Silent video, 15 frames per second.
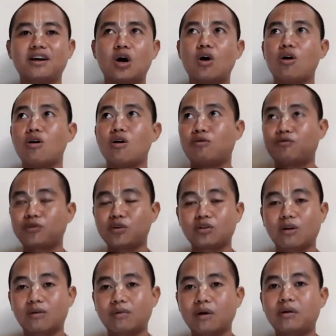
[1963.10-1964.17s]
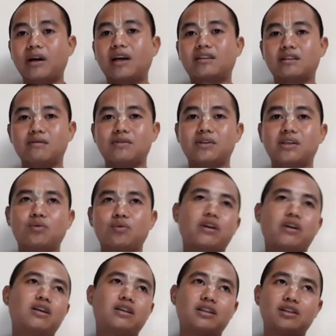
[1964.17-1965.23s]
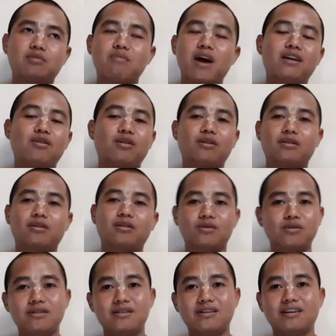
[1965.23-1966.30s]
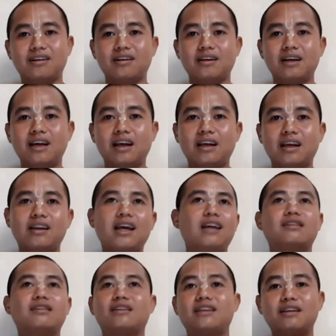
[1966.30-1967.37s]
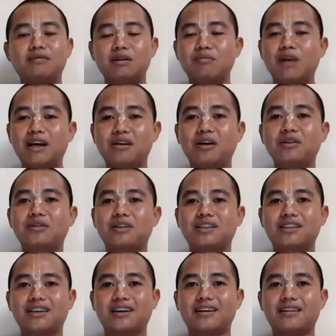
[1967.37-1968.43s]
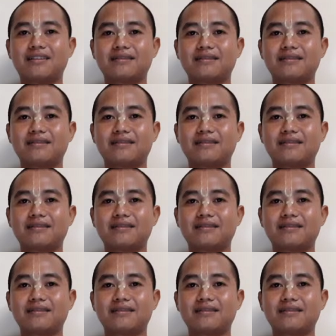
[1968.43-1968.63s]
all fruits of our activities, whether it is bad or good, that's given by Lord Krishna.